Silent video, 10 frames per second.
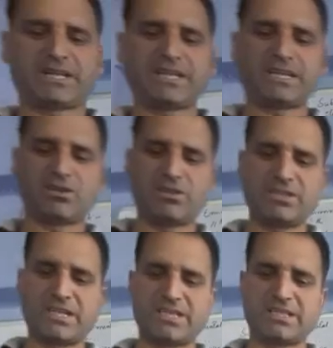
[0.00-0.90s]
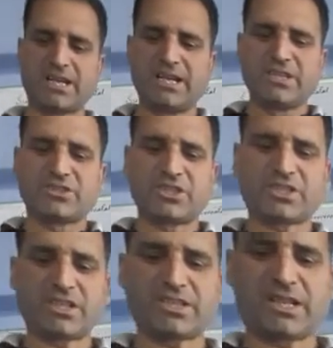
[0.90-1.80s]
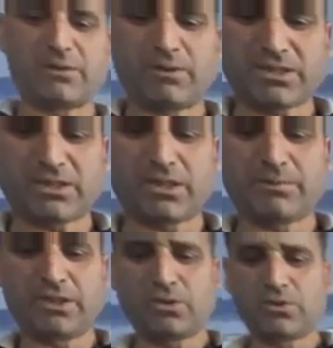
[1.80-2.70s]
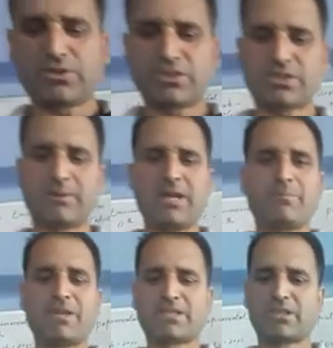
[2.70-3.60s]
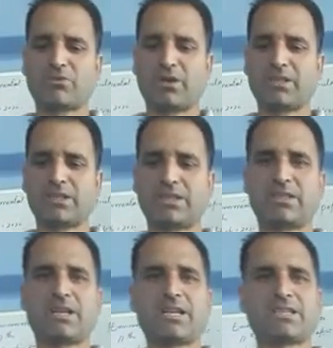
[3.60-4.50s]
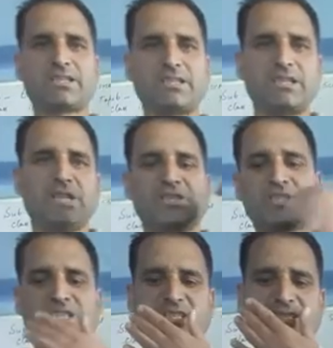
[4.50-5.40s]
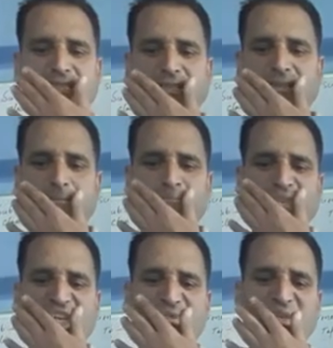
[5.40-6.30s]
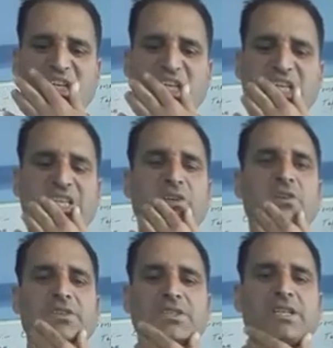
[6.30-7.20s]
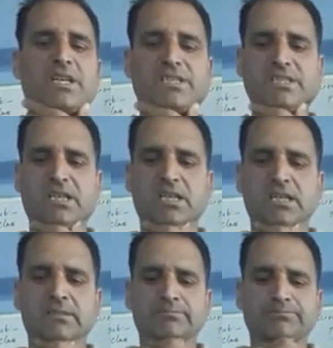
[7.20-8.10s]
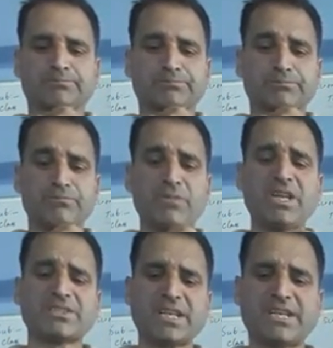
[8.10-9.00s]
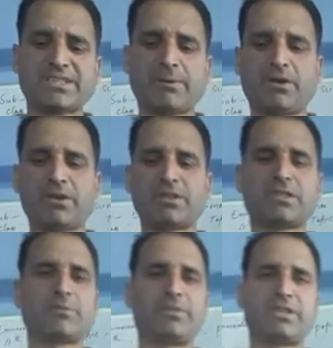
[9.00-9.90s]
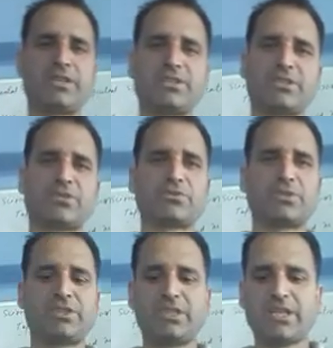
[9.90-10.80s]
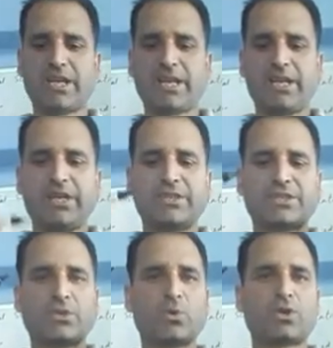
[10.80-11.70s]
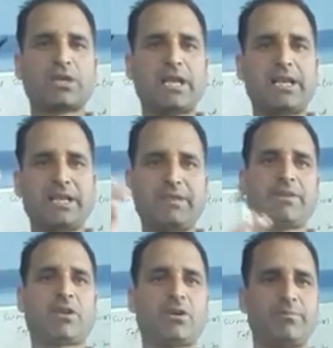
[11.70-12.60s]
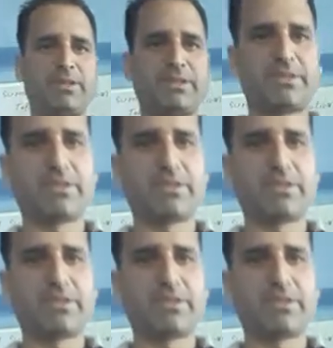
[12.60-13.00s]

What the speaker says: the ecology as the structure and function of the ecosystem. Professor Darling in 1963 explained ecology as the science of organism in relation to their total environment.